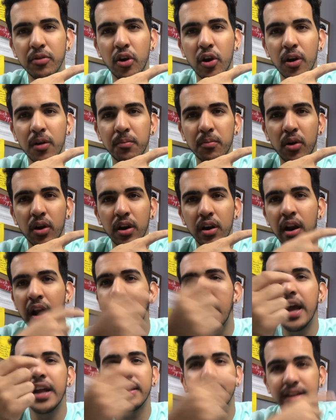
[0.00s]
darn button.
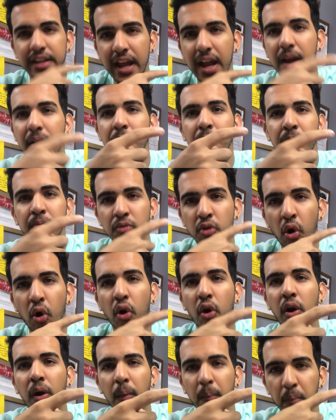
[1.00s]
Hit the damn
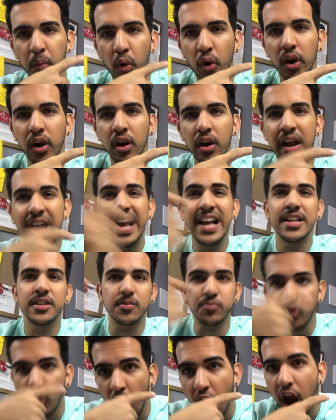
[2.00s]
darn button.
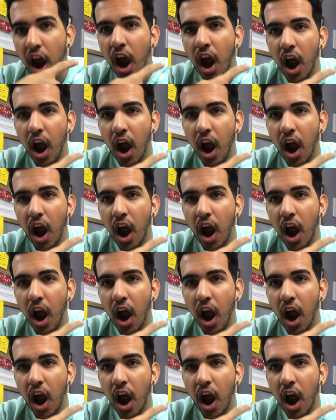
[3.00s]
Subscribe.